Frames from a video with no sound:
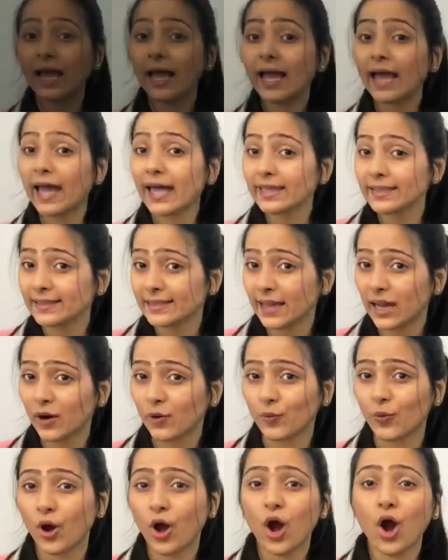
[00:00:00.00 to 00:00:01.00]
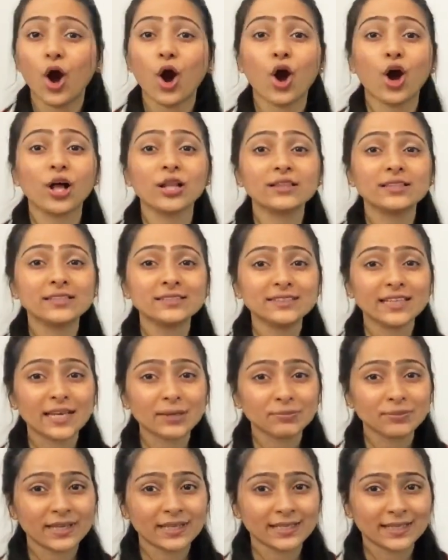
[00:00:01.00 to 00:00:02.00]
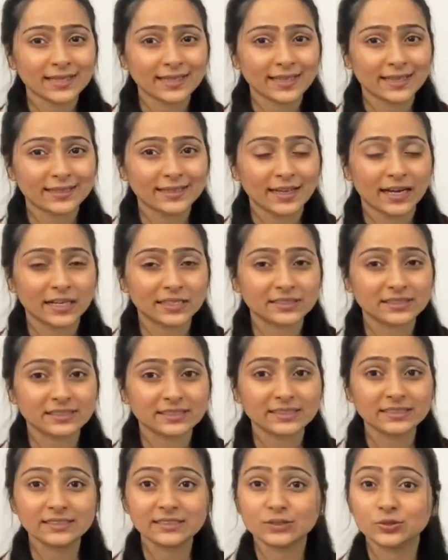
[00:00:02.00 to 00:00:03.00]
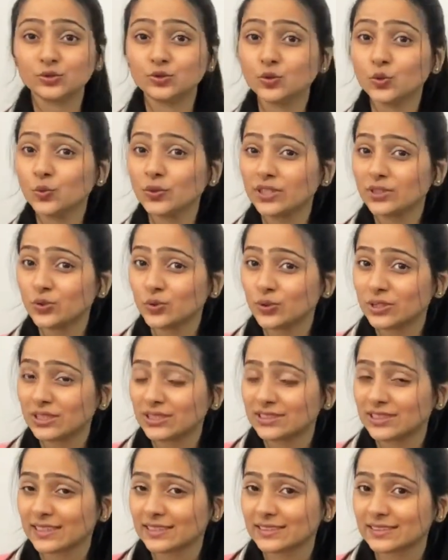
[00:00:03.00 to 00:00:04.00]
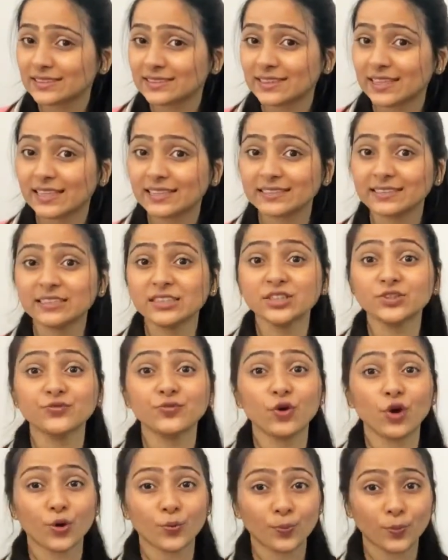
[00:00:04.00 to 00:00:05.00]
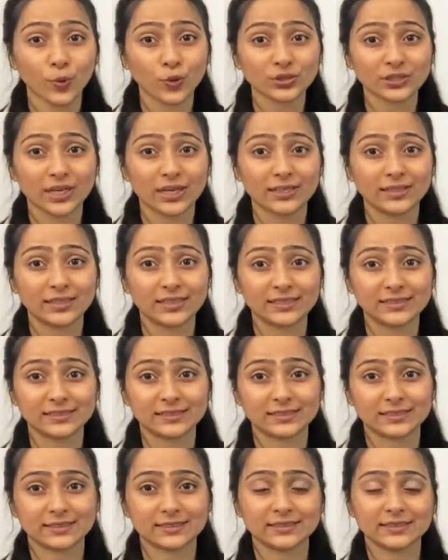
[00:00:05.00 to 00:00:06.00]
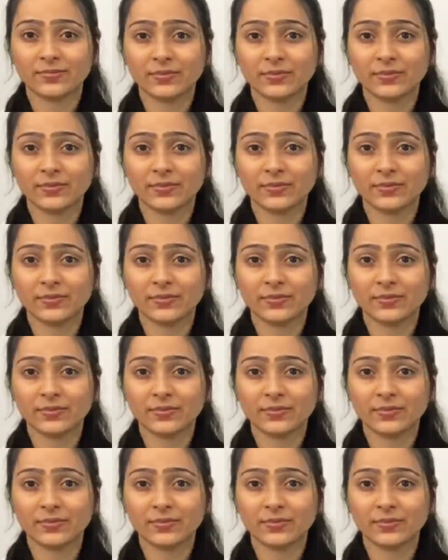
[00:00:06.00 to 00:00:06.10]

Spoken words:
And now, all the time that I get asked is, do we do these exercises for both our knees?